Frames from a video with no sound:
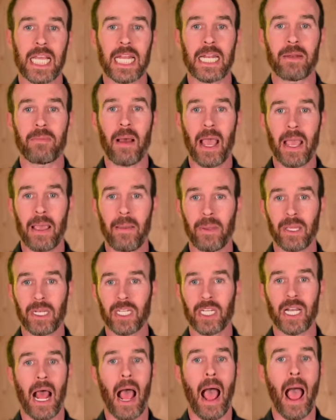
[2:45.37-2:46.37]
And in my
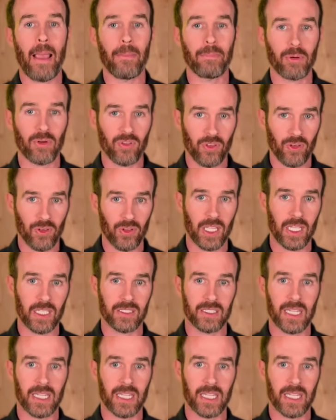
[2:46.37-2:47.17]
opinion, I prefer the